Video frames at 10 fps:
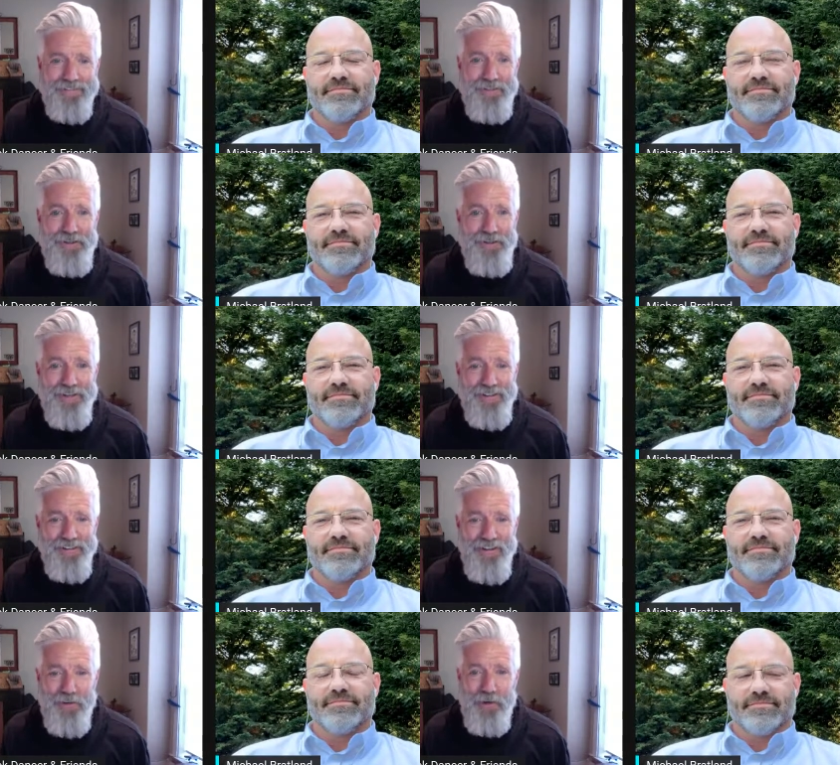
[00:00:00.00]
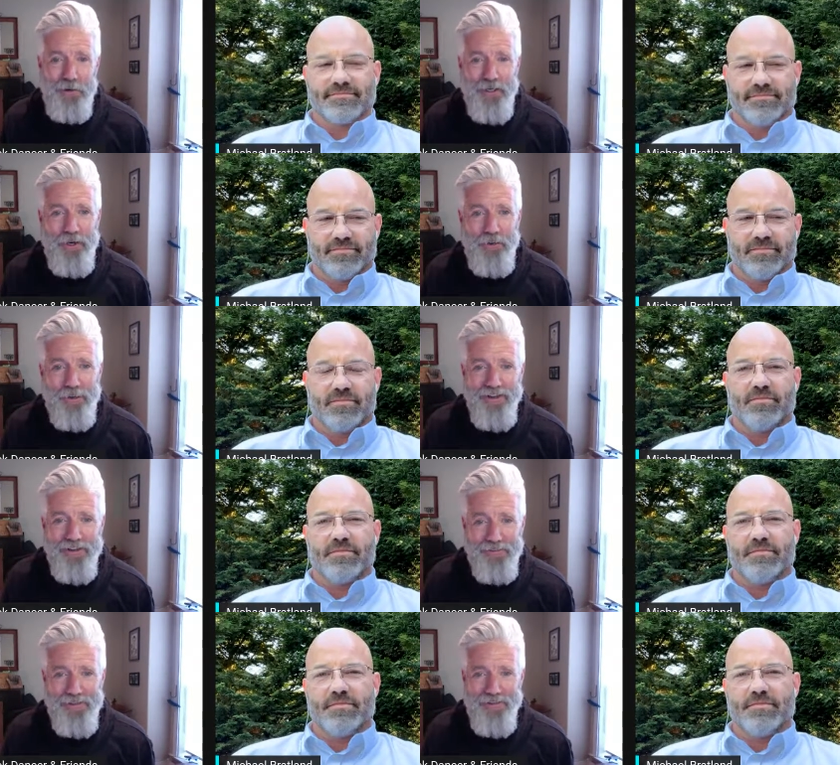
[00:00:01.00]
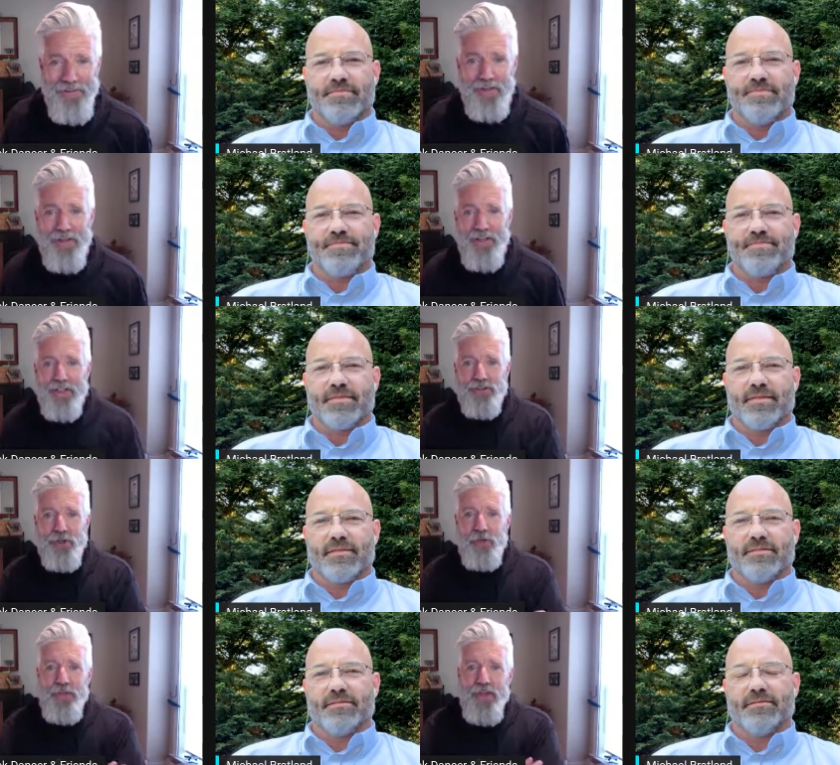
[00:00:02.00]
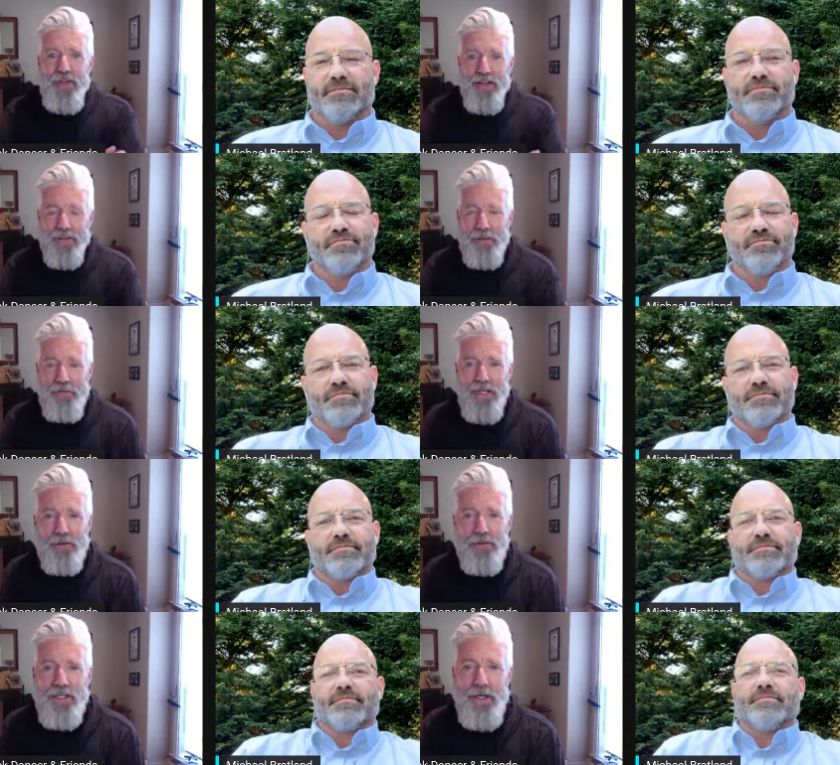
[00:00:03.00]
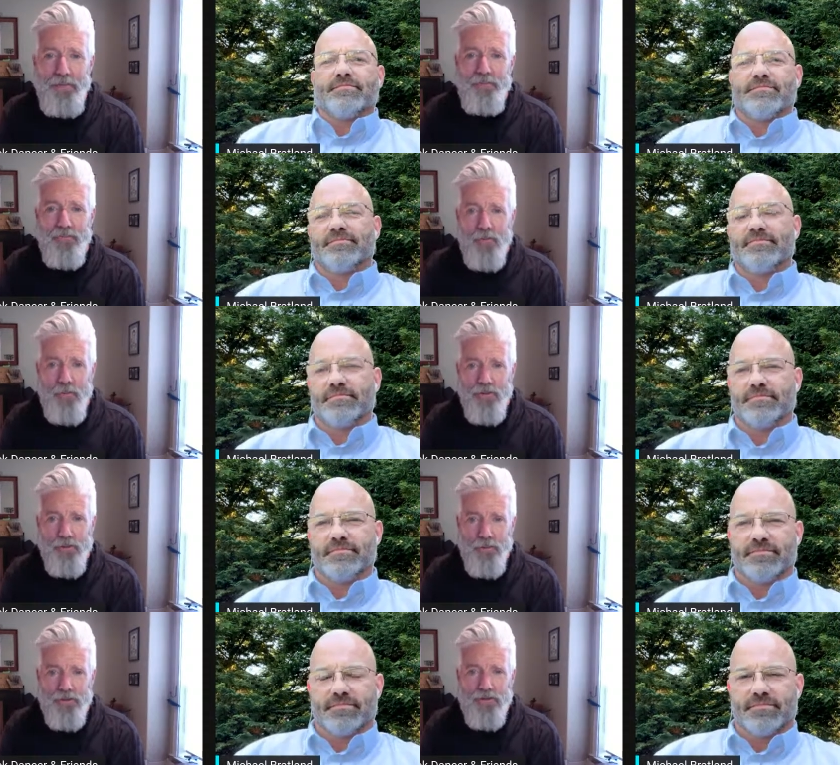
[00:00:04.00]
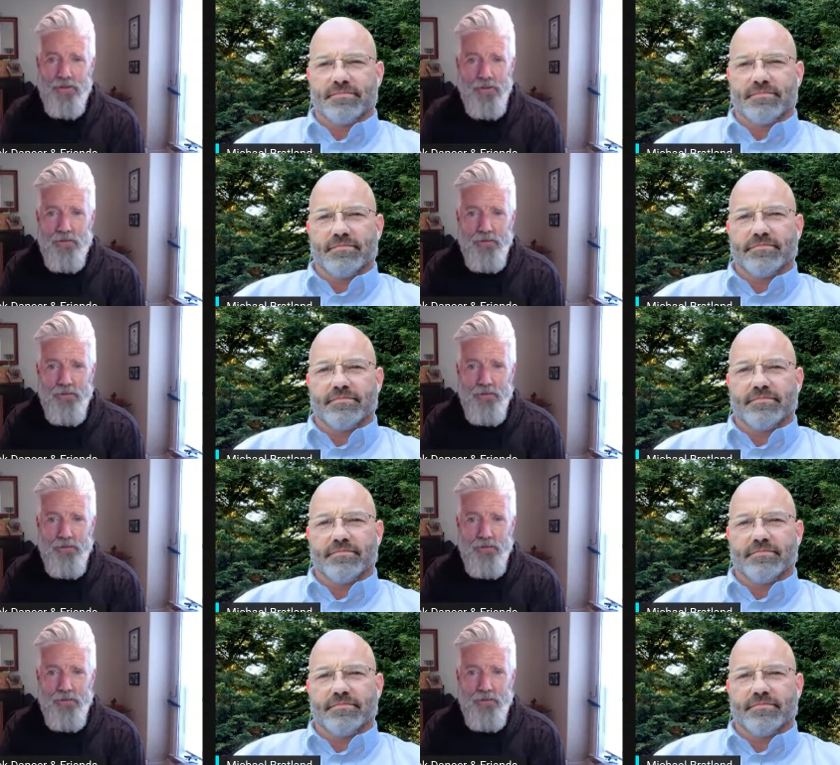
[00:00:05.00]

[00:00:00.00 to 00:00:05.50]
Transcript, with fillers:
Speaker 1: so uh, there we go. We got him in there. So, Michael, um, what what's